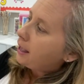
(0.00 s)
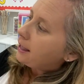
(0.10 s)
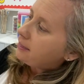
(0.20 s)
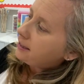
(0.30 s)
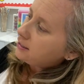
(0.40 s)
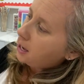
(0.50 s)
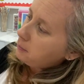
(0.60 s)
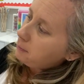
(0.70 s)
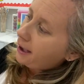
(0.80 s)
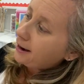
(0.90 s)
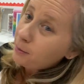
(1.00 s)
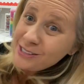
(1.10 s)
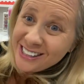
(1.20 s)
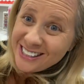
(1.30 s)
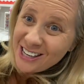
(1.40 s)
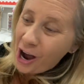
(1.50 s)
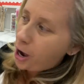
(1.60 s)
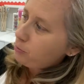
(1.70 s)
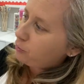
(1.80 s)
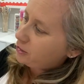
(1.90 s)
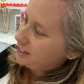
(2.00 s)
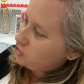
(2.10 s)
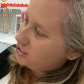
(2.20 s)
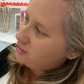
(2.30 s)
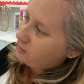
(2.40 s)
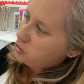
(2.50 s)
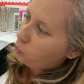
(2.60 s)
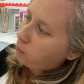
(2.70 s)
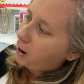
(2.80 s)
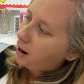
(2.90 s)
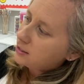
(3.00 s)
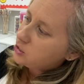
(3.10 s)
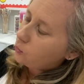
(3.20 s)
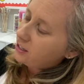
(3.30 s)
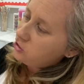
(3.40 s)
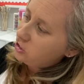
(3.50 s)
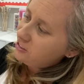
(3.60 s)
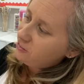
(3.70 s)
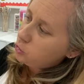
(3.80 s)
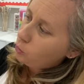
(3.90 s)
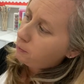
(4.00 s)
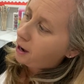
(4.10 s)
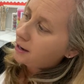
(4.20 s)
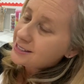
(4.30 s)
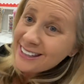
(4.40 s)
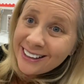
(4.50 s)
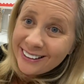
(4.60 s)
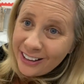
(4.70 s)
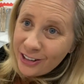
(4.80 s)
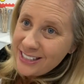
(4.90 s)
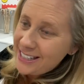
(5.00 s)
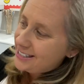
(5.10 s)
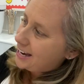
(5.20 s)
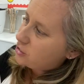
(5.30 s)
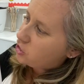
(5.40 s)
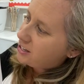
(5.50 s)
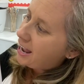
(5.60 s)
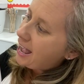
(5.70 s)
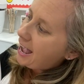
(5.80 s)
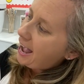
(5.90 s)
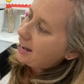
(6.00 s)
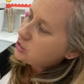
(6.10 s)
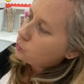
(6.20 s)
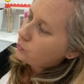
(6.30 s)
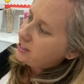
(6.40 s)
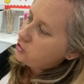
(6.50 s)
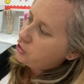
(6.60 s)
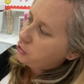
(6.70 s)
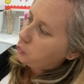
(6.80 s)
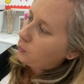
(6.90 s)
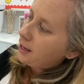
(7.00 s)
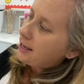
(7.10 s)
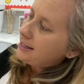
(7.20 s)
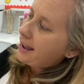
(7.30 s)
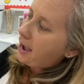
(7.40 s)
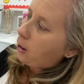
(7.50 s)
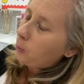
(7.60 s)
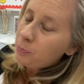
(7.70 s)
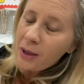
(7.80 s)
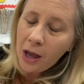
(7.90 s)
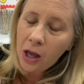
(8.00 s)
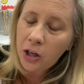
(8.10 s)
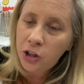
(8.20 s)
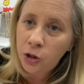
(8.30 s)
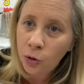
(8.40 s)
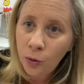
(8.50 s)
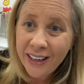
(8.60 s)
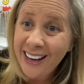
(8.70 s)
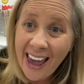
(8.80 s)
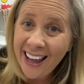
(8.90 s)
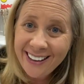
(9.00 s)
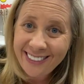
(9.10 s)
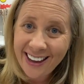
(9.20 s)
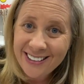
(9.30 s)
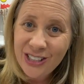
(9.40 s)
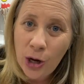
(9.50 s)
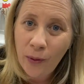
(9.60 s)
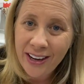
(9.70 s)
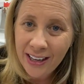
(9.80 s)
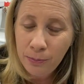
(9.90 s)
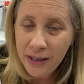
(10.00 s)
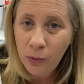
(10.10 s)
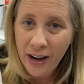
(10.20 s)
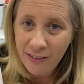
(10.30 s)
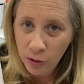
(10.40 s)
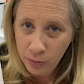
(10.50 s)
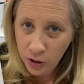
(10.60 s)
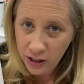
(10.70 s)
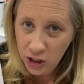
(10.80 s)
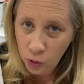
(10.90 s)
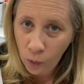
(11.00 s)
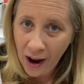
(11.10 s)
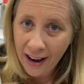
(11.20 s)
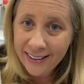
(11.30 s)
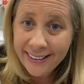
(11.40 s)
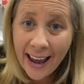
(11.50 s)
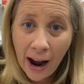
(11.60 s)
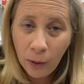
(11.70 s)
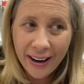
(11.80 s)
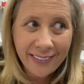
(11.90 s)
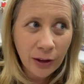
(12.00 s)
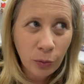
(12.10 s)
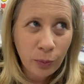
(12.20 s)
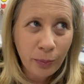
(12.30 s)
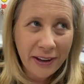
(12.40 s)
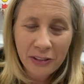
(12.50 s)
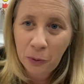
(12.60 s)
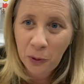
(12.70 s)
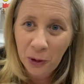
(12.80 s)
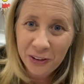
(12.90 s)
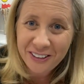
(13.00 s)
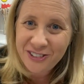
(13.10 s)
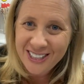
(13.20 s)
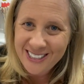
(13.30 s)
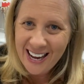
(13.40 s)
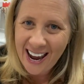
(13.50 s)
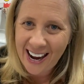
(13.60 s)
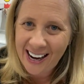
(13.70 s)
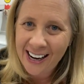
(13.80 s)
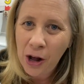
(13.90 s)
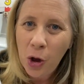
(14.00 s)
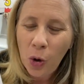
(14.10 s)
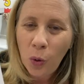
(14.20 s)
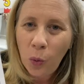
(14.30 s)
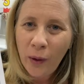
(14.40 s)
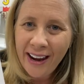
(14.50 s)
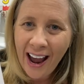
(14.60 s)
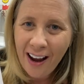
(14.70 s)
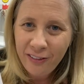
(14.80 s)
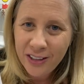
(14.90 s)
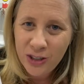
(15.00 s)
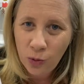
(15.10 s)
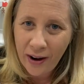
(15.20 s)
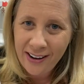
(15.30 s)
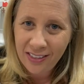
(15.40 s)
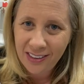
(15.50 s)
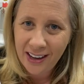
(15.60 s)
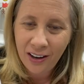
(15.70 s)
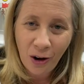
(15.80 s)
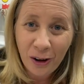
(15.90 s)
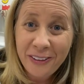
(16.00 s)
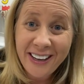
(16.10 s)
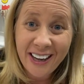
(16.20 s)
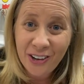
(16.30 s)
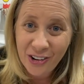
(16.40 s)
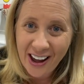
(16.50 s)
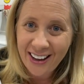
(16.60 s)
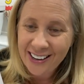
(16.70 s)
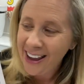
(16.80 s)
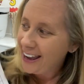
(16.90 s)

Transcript: Then coming back up to the top for each individual box. So each individual box in the literacy section has a read to. Now, you can edit this, so it can be whatever book that you want. Now, in the world of today, we have this great thing called the internet.